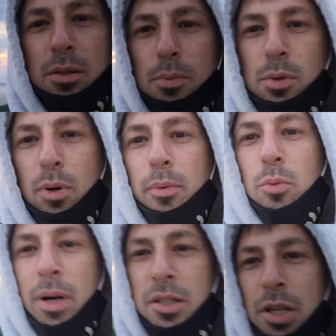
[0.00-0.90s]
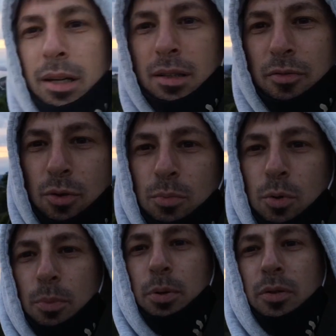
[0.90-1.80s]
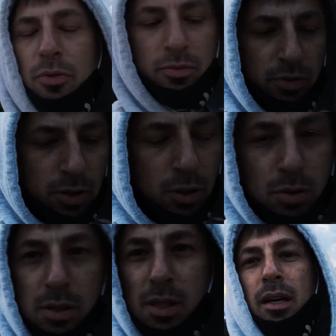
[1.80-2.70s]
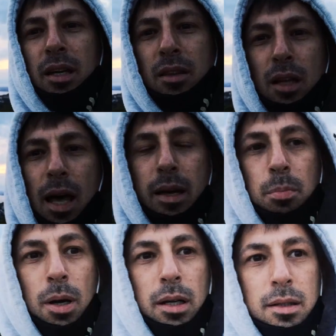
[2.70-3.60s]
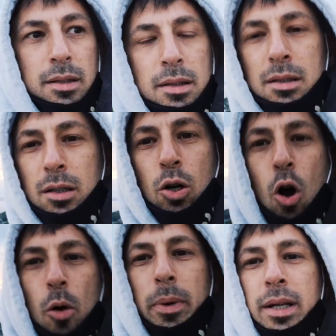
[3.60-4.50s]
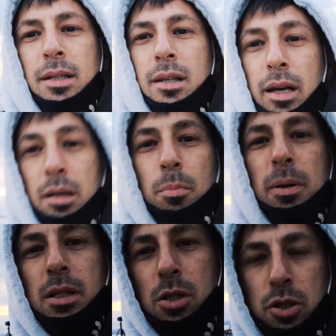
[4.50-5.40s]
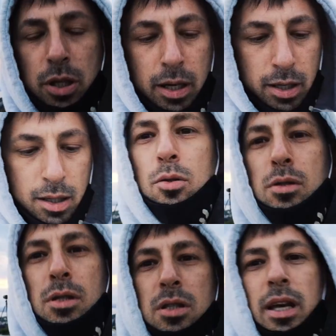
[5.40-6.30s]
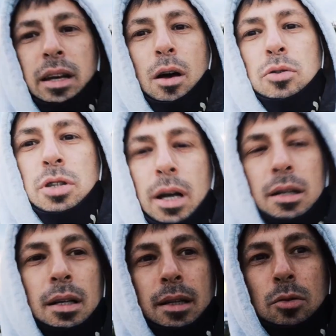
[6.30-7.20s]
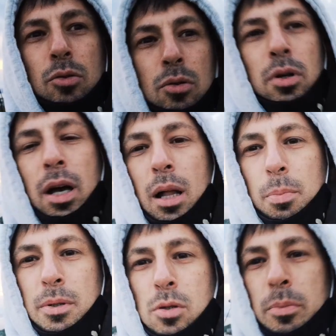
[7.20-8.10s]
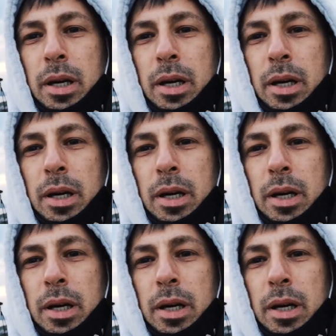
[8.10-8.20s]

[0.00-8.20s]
Please subscribe to my channel for more beautiful videos. Hit the like button, comment and please share to sustain our channel and to help us to